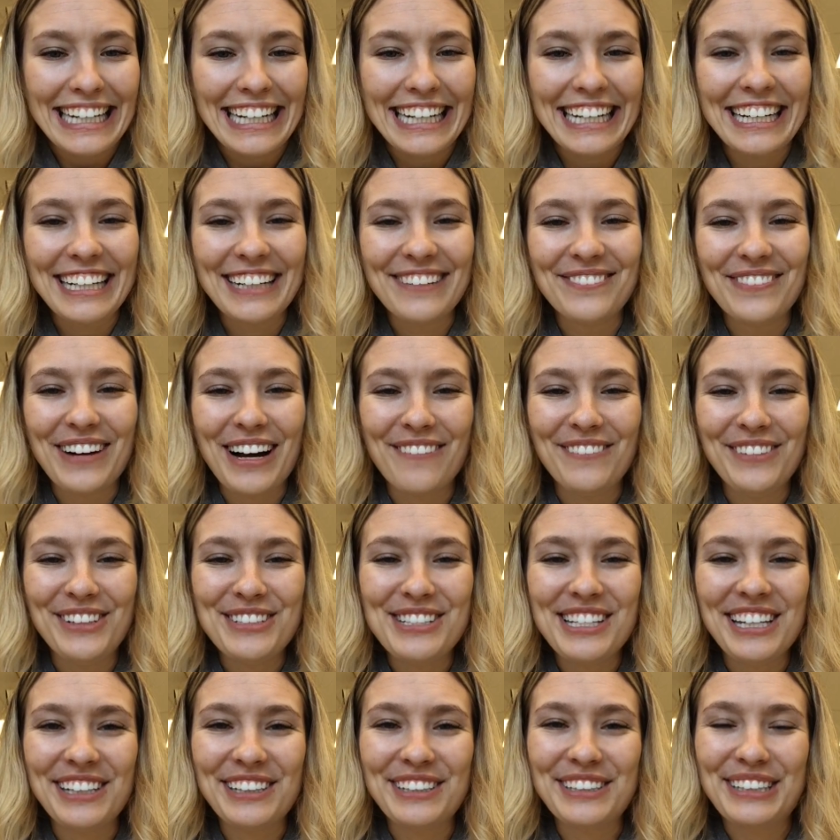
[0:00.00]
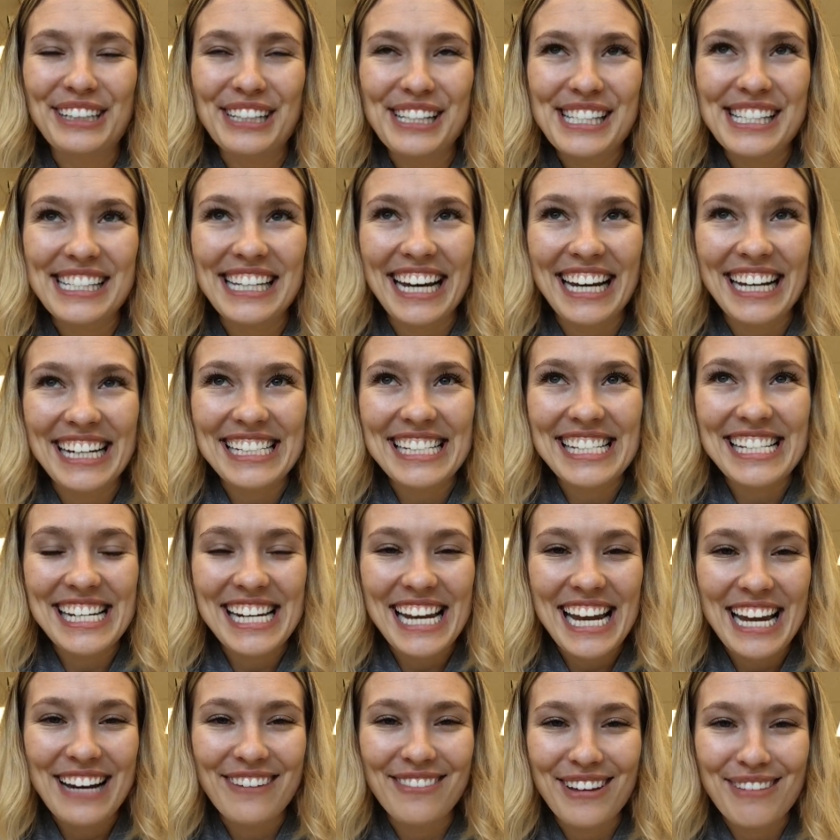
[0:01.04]
I'm using a little stand
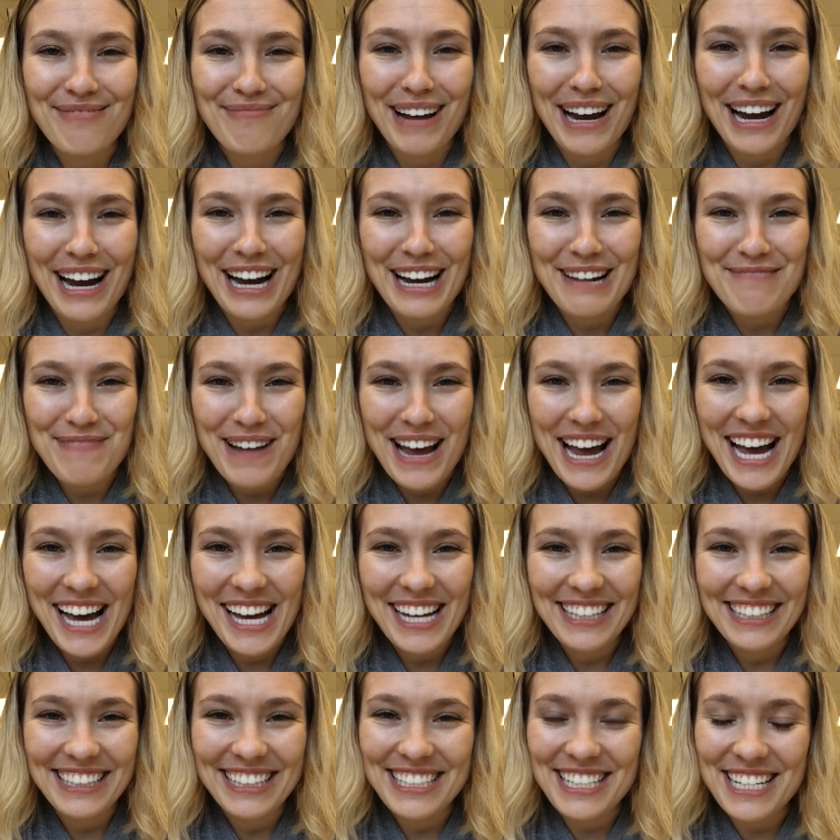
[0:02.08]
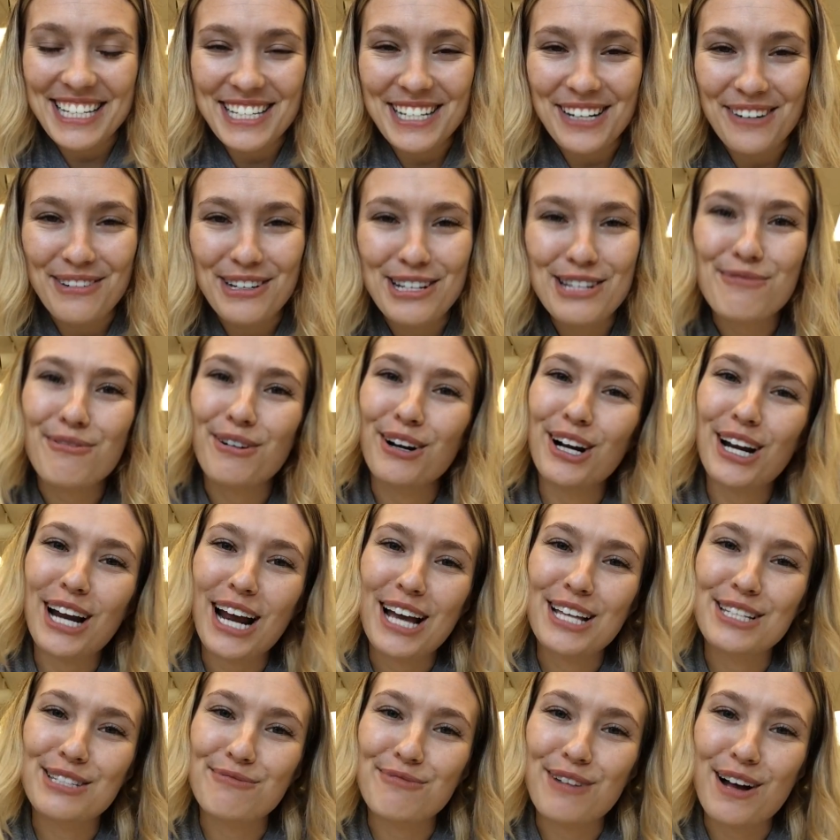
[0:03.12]
today with my iPad, and it doesn't always work
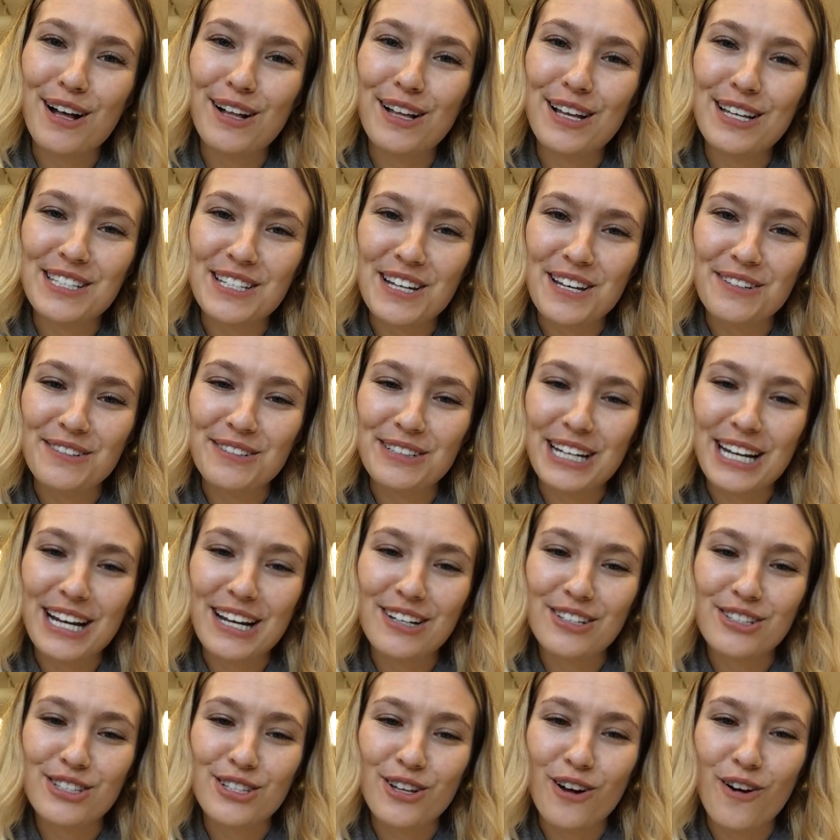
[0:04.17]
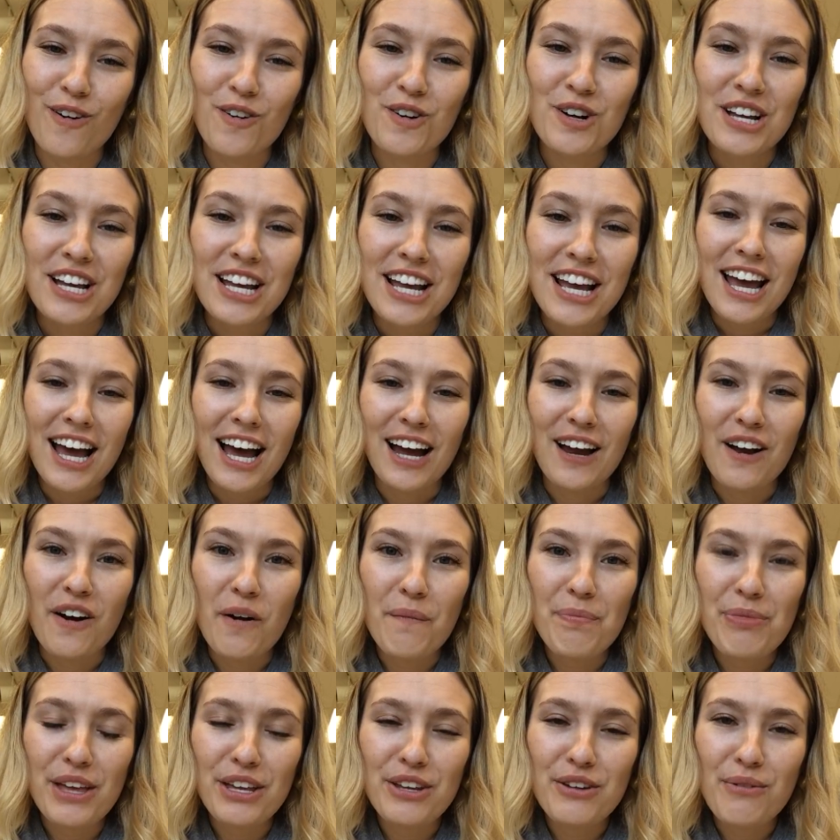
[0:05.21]
as well as other days. So I
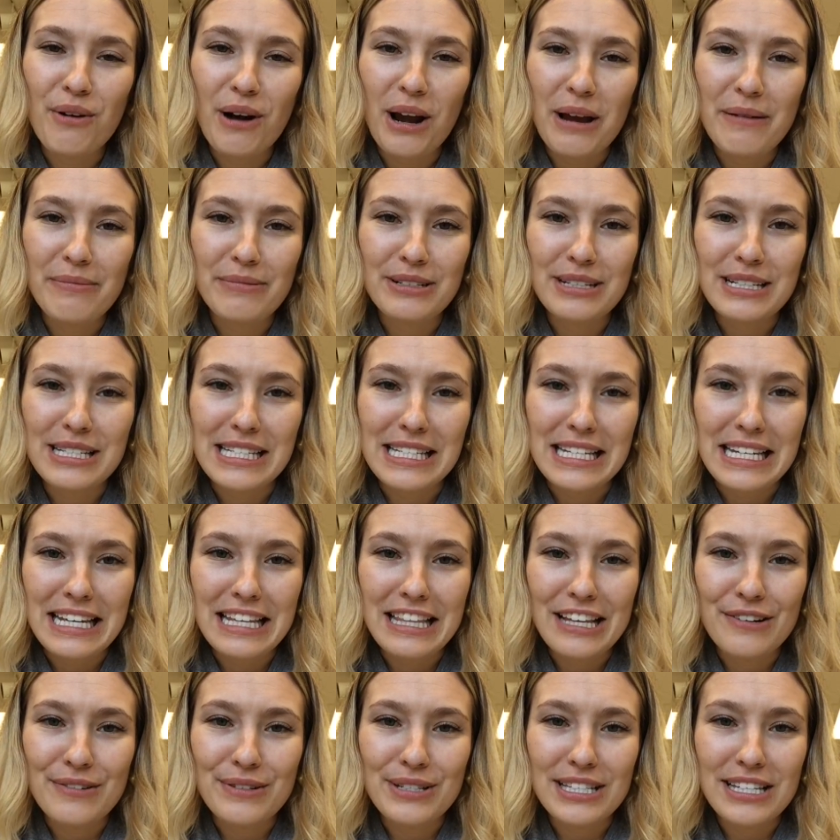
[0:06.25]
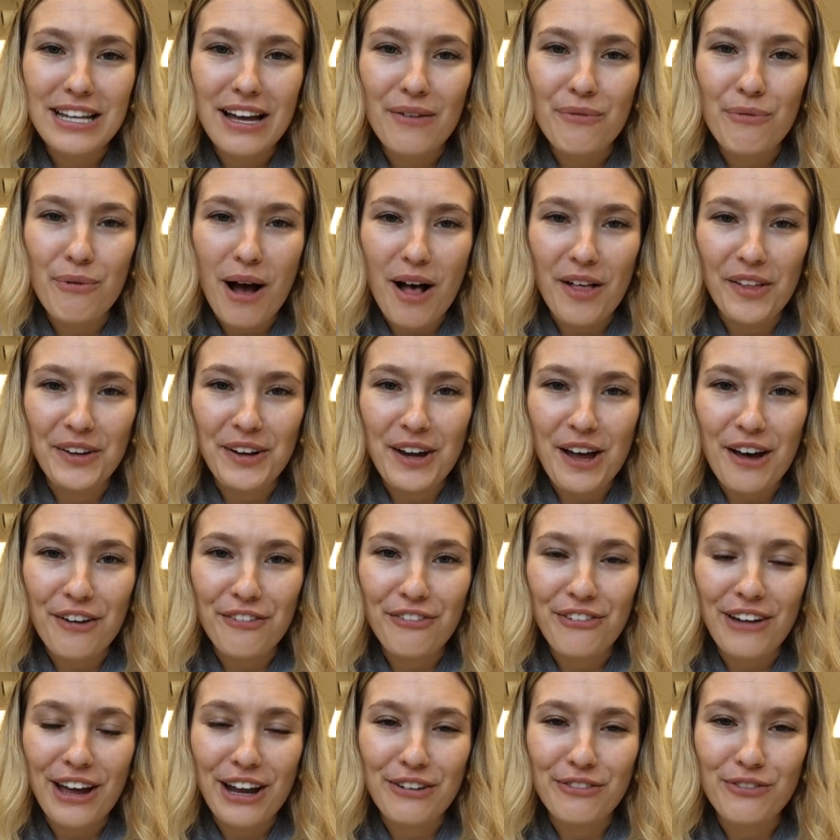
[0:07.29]
hope that you were able to see those well enough,
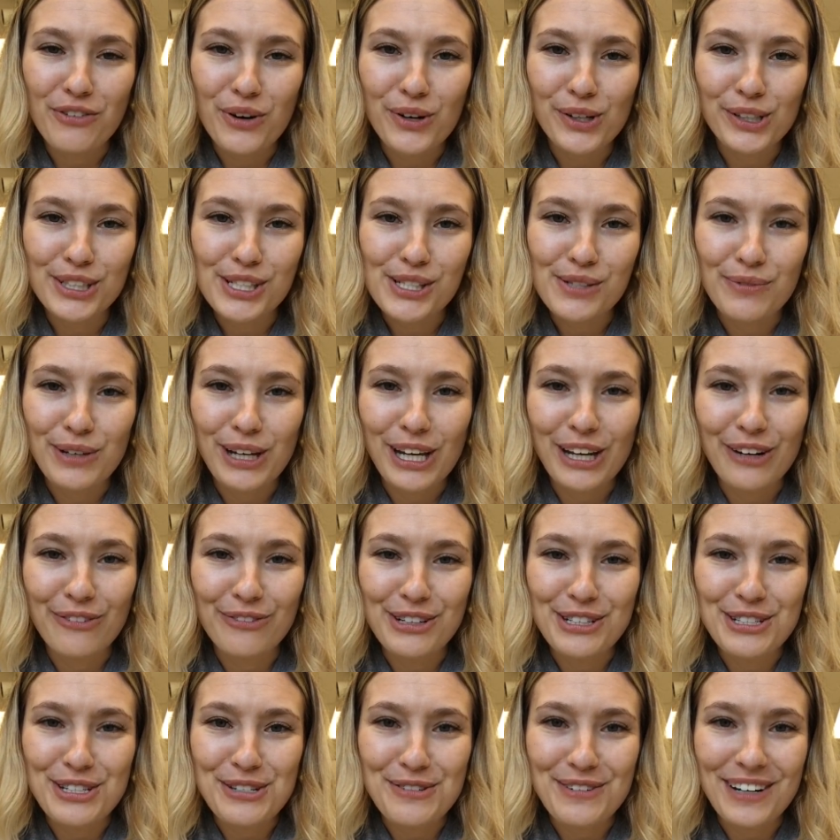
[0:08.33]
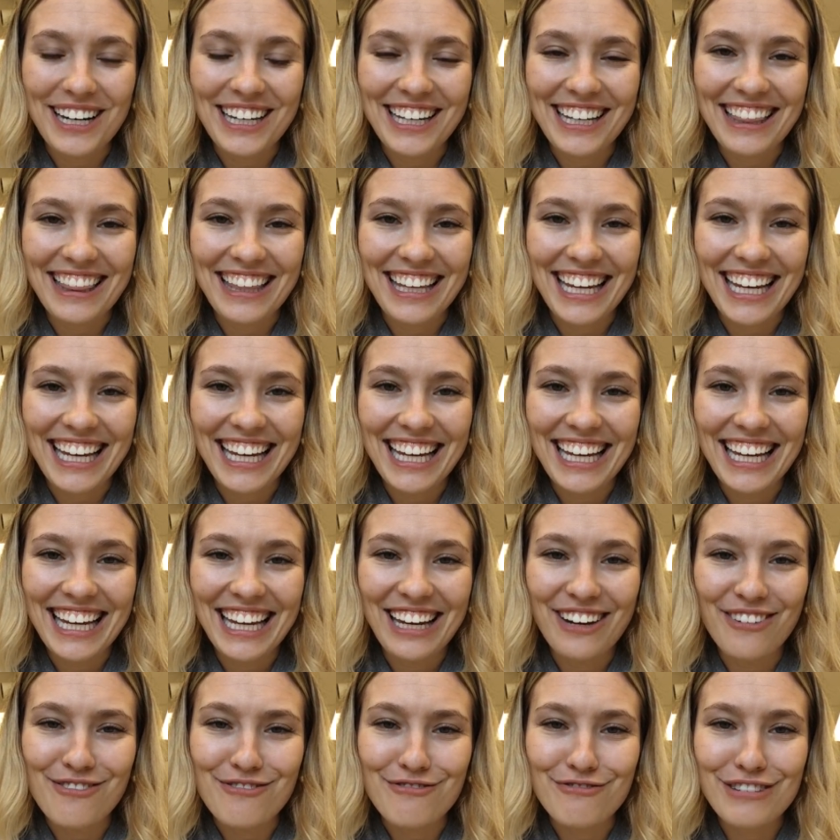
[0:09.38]
and of course we can redo anything
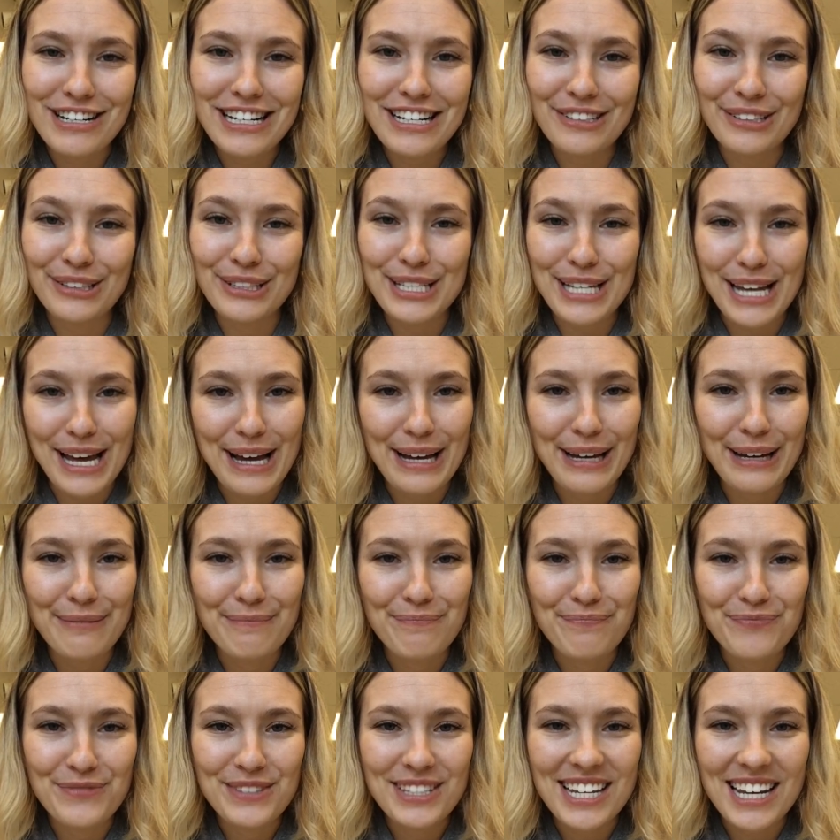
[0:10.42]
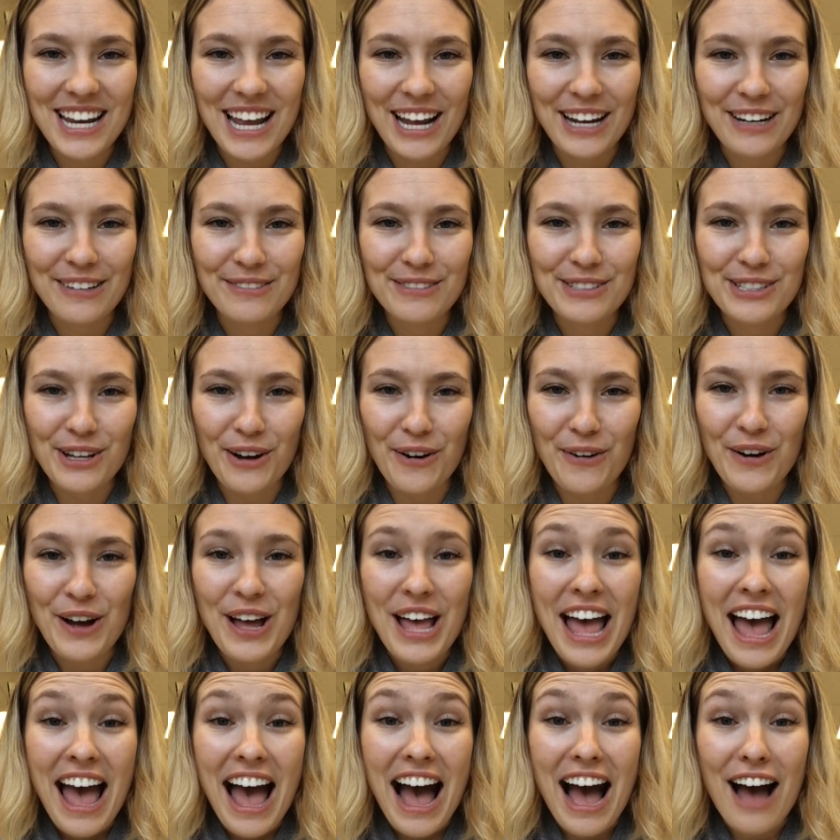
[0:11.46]
in real time today. So
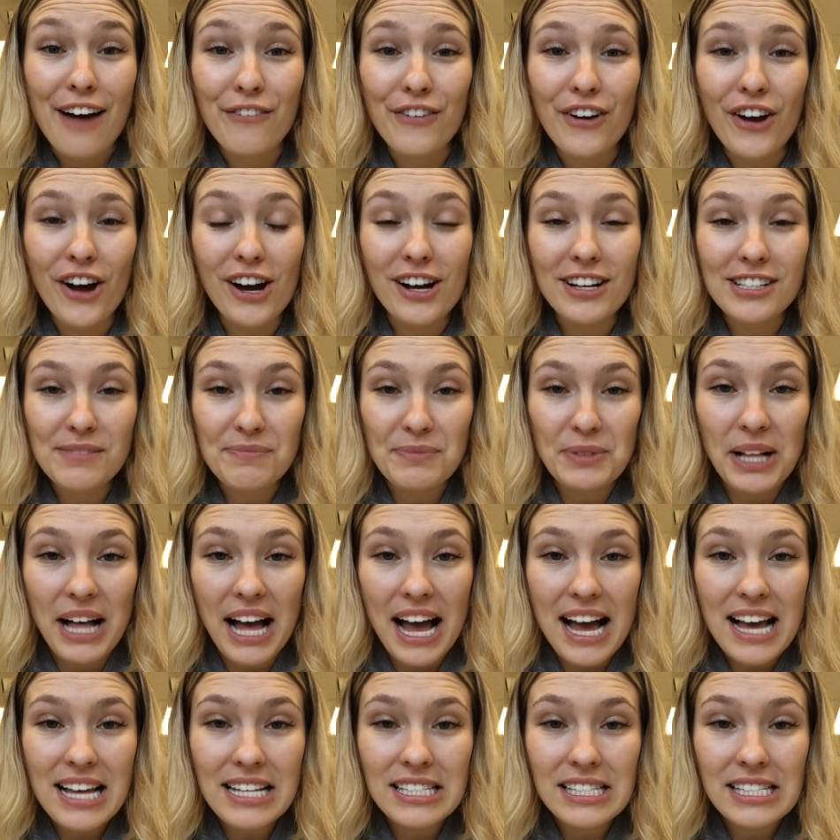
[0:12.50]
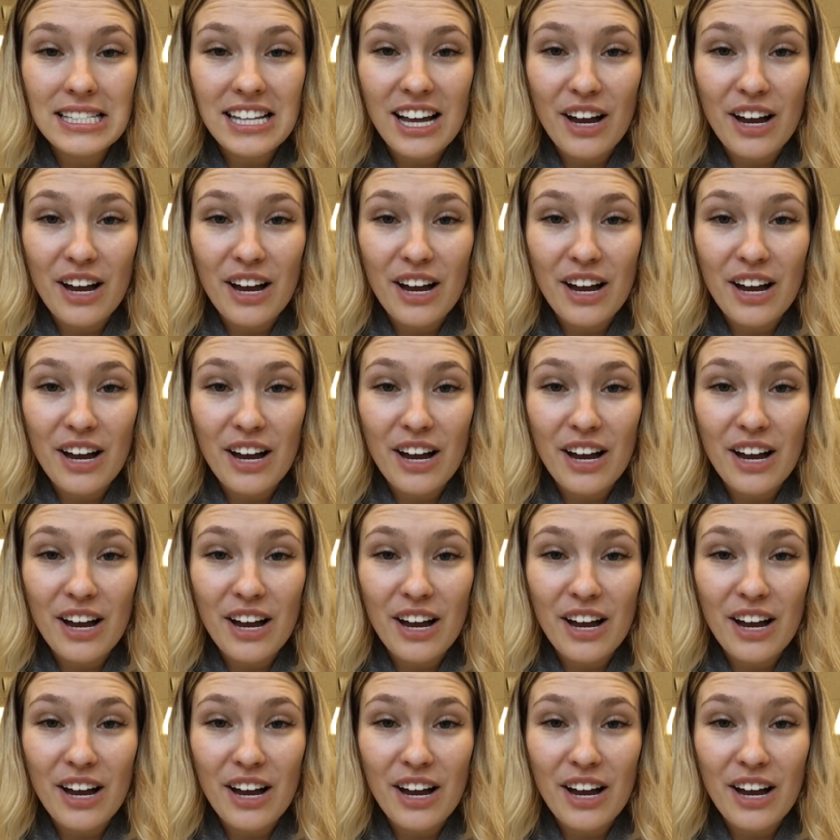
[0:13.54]
have an awesome class.